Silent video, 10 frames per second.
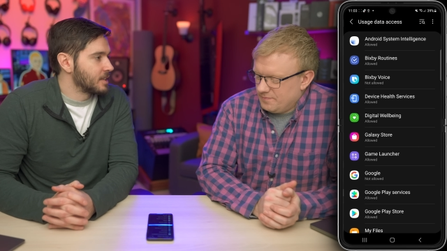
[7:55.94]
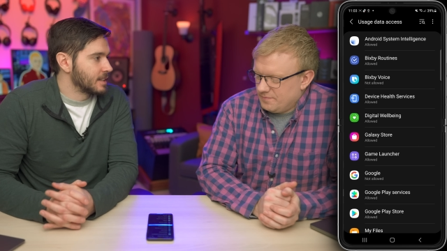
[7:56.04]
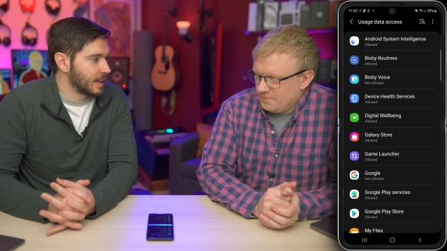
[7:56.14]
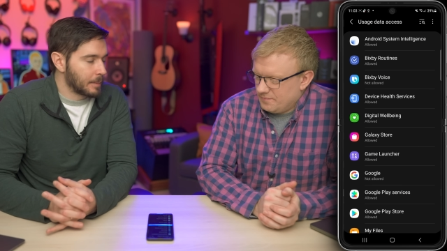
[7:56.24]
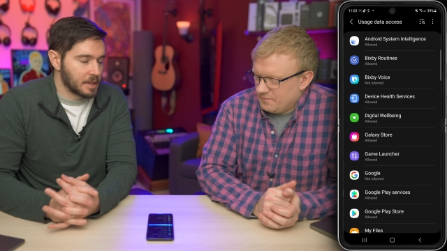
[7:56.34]
Speaker 1: of the
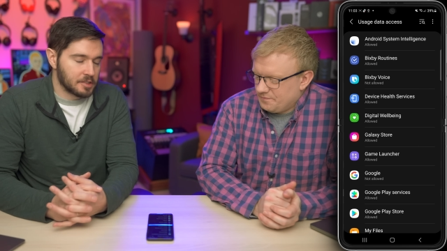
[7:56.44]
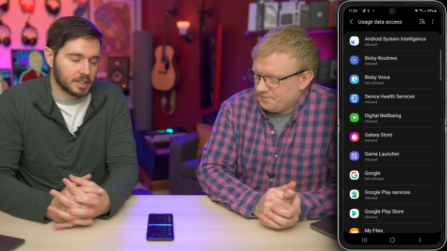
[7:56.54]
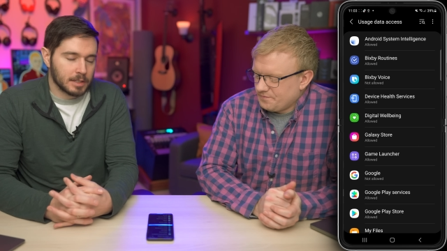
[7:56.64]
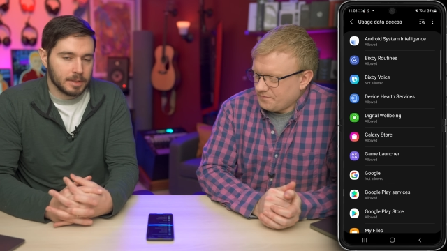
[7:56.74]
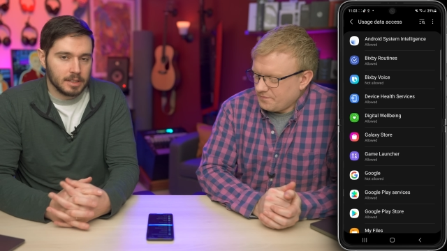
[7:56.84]
time the answer is
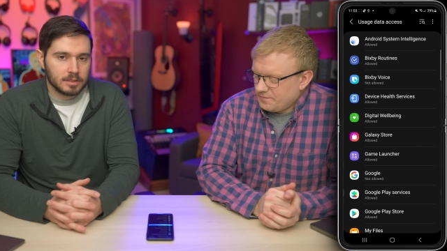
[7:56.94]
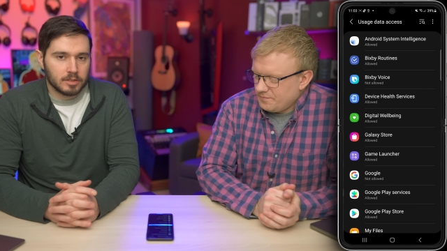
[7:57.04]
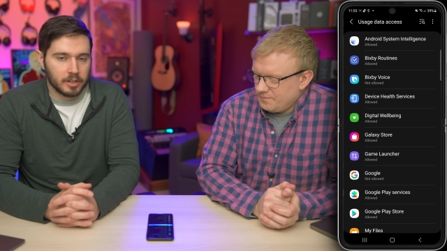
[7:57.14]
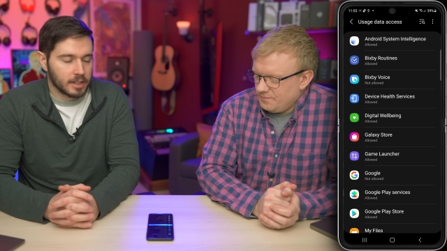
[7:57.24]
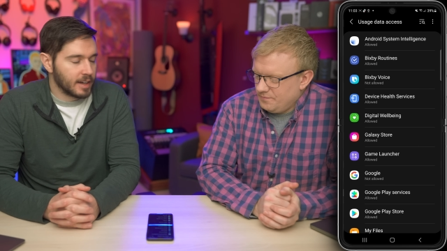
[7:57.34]
going to be
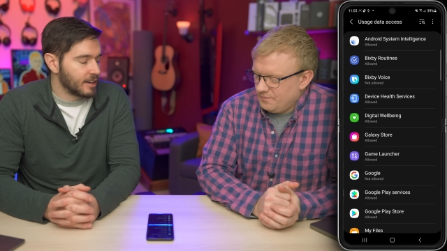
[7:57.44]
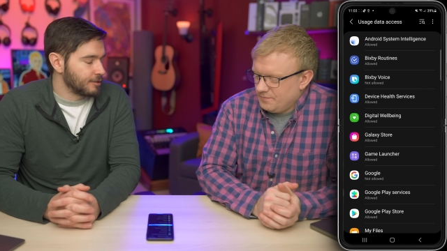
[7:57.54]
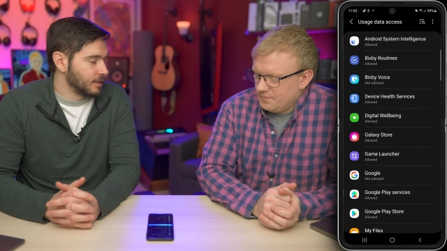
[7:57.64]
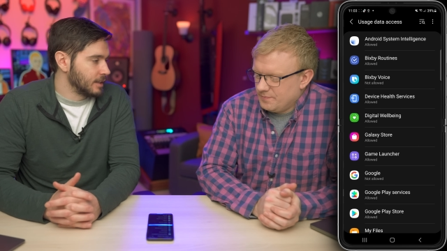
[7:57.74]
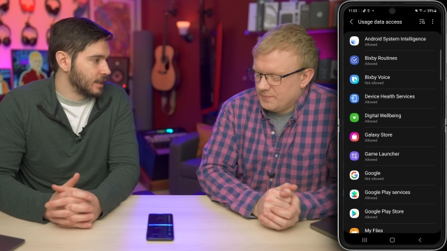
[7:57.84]
turn it
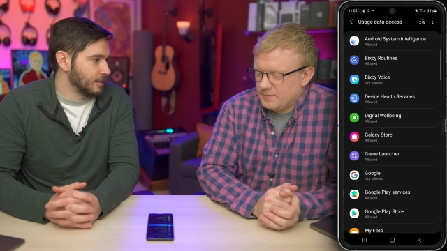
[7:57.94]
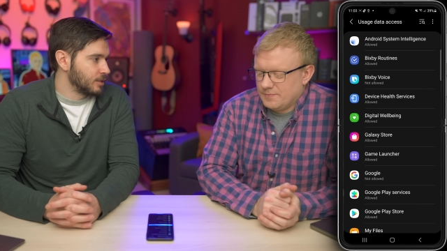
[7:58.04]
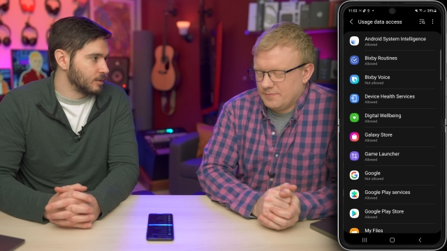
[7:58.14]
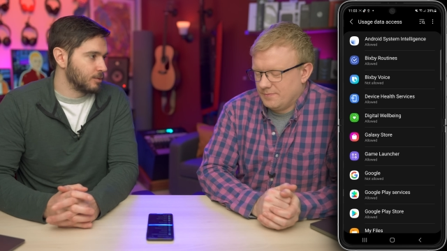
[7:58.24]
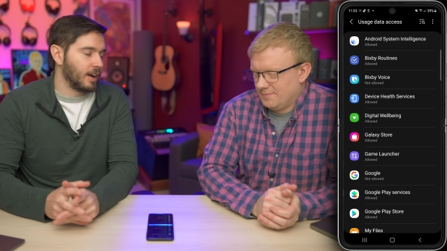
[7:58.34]
off. And then if
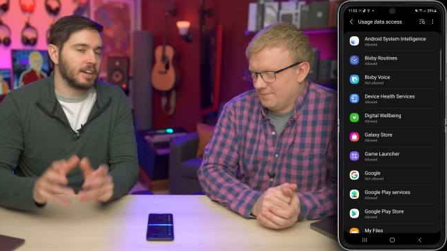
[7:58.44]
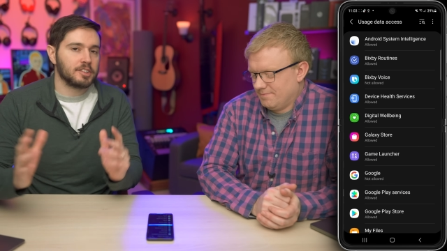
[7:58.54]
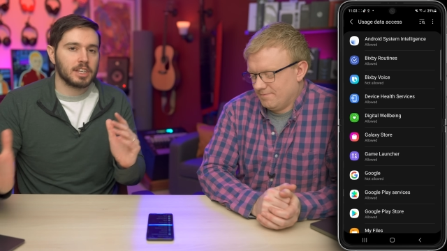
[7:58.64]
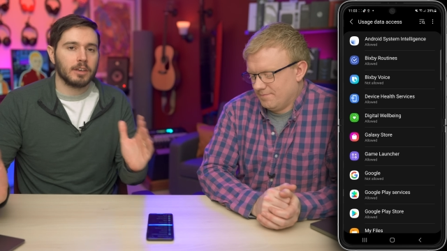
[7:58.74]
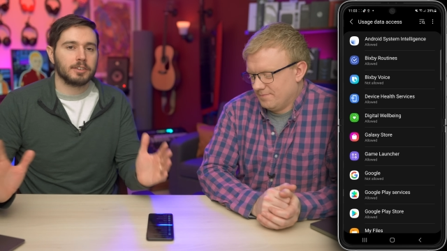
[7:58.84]
you find
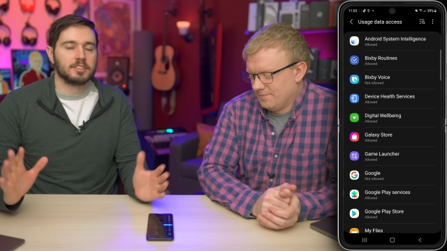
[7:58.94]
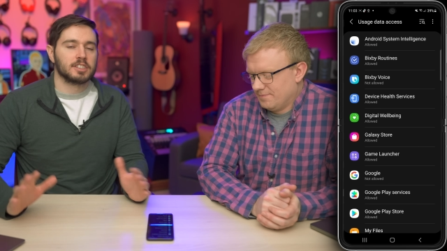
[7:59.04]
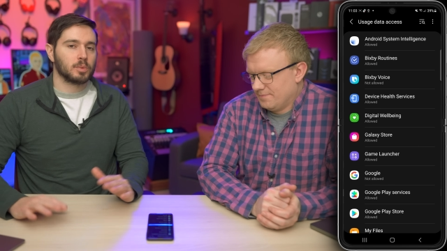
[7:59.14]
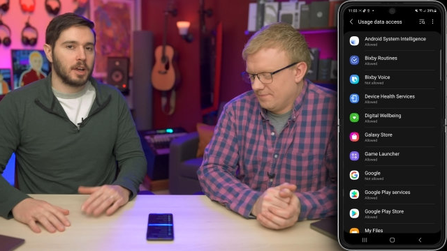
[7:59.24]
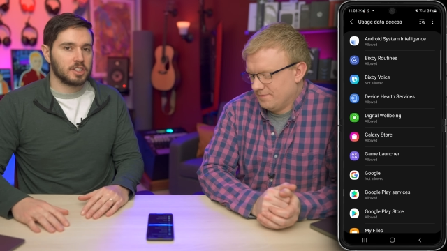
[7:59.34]
yourself in a
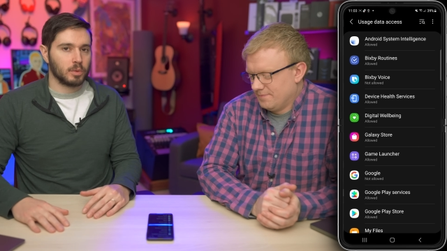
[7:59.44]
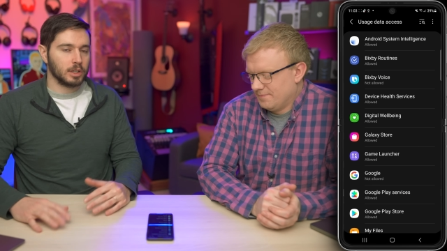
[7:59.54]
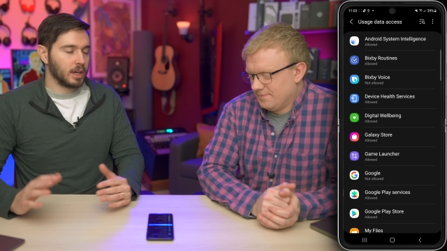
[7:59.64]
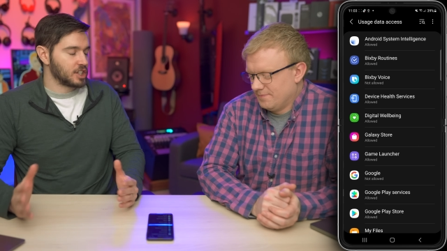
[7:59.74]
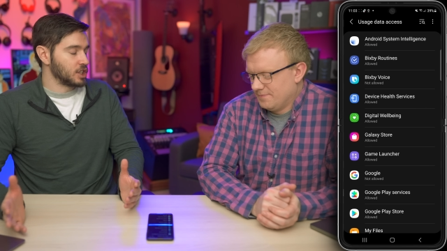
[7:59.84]
situation where
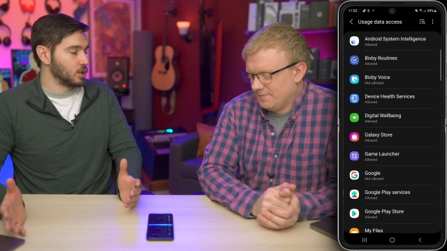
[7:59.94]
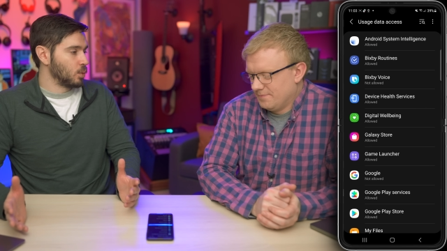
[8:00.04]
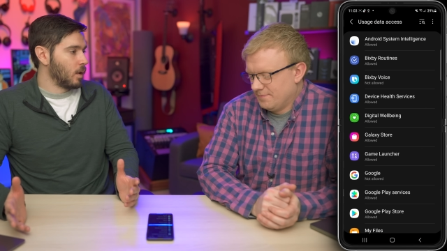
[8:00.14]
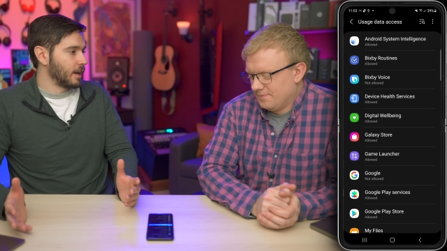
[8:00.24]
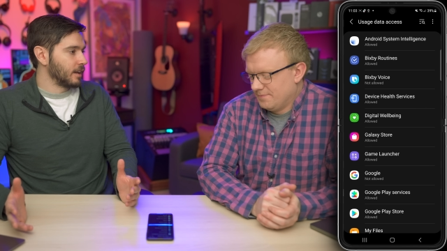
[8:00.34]
you actually do
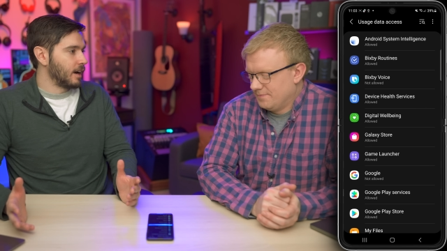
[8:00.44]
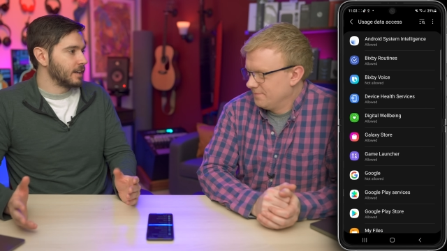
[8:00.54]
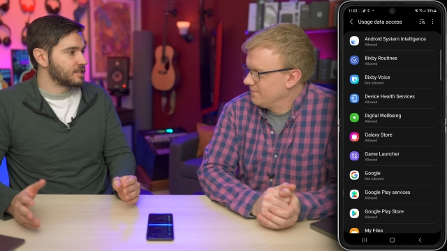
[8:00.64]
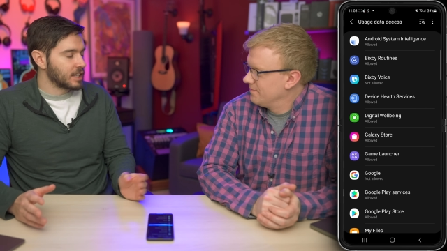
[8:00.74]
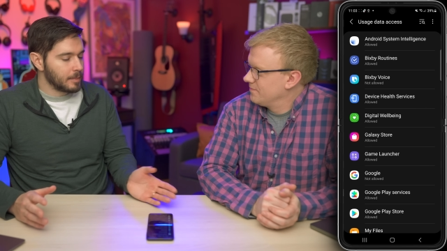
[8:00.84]
want it
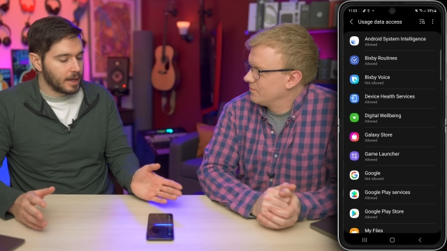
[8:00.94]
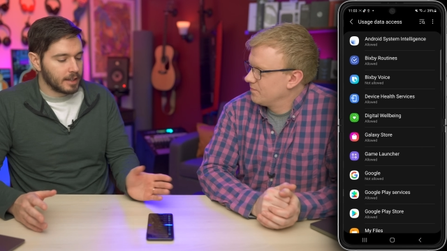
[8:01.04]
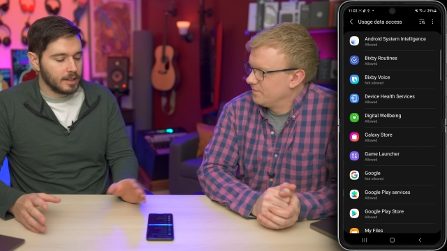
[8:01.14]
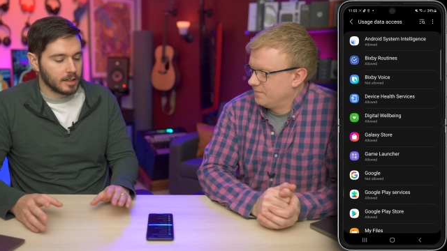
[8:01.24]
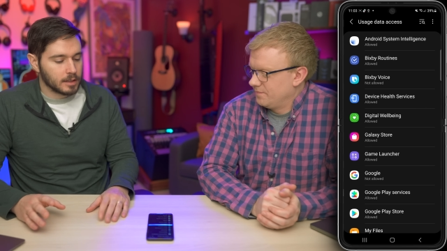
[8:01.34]
on, just come back
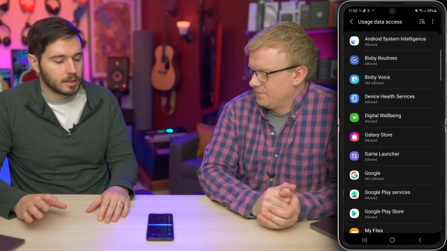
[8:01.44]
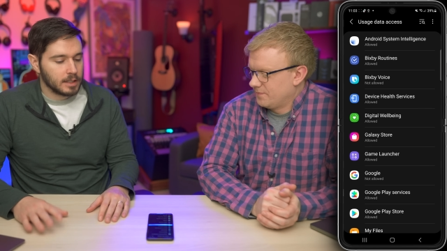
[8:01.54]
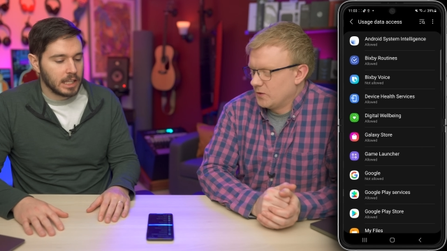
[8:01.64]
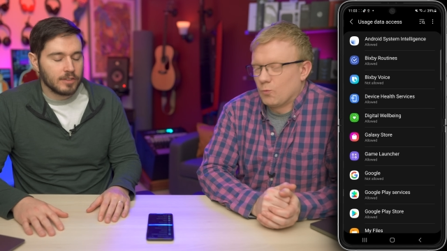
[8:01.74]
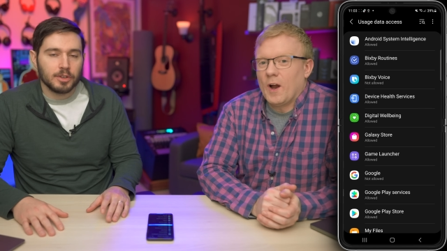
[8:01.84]
here.
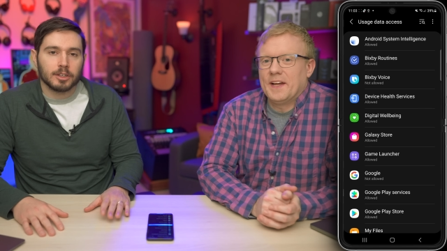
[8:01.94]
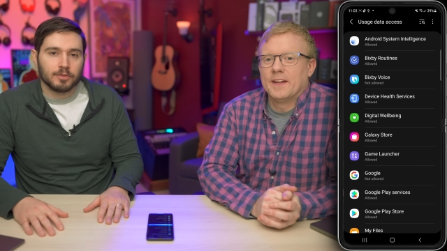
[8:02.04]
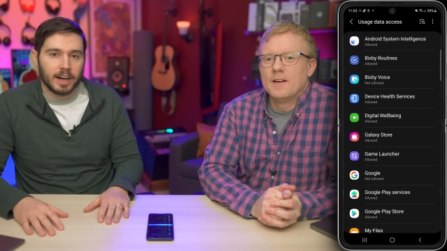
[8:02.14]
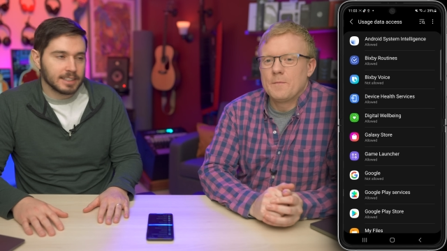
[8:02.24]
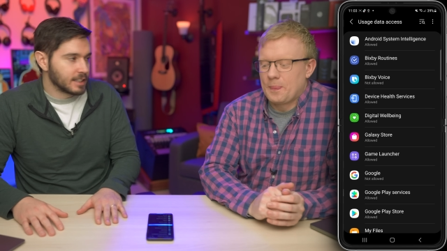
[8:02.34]
Speaker 2: If you can
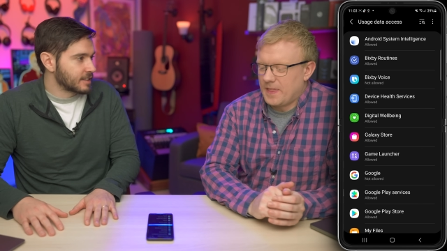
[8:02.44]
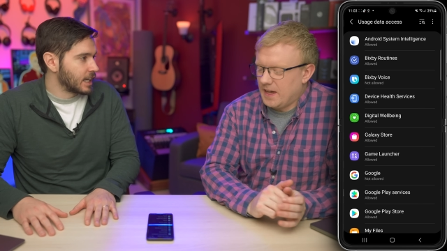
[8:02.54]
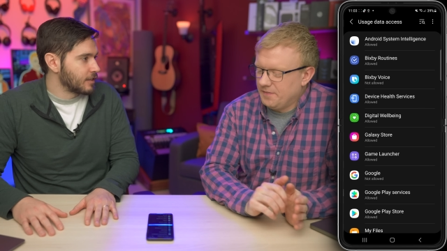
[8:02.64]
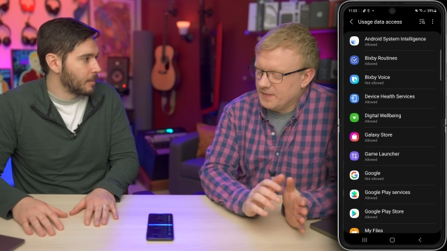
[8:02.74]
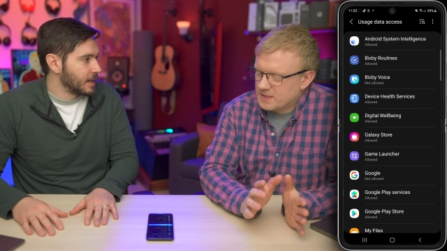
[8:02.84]
find it, it's
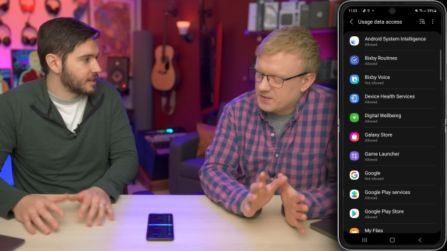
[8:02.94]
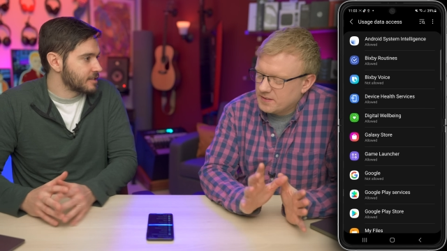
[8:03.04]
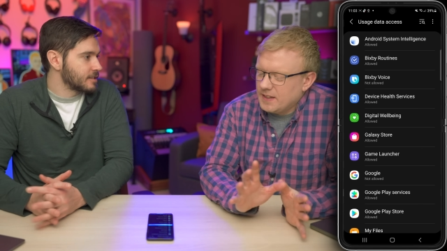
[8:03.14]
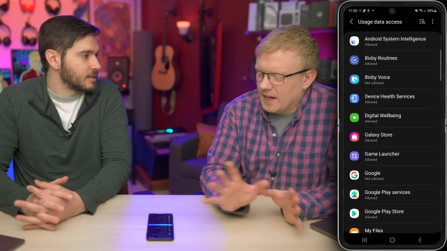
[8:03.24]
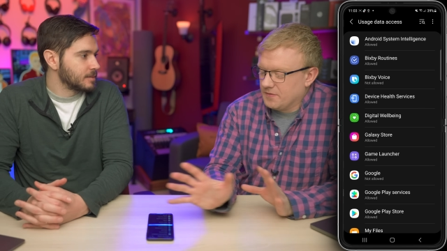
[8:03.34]
kind of a
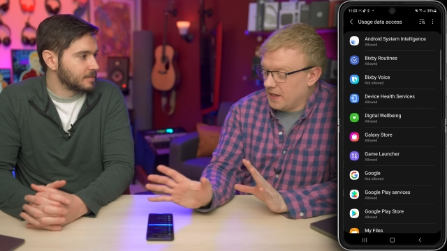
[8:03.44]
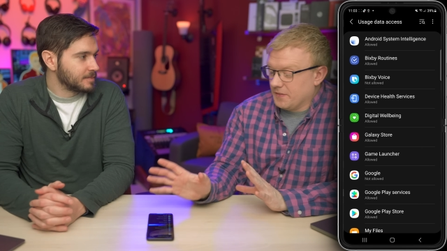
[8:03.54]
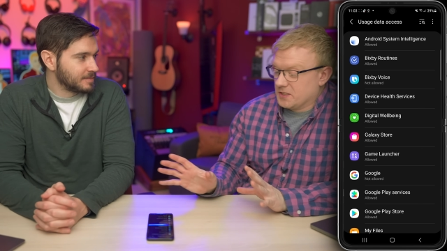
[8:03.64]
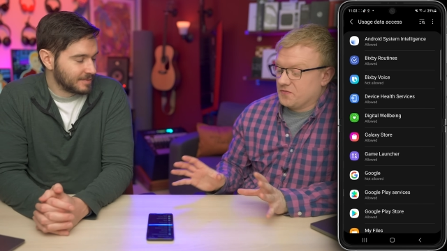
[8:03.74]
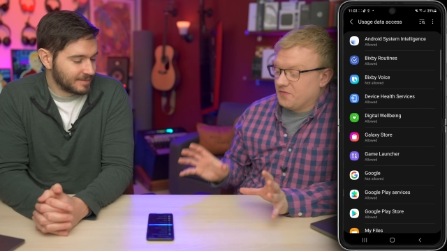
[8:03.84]
maze. Yeah, if it's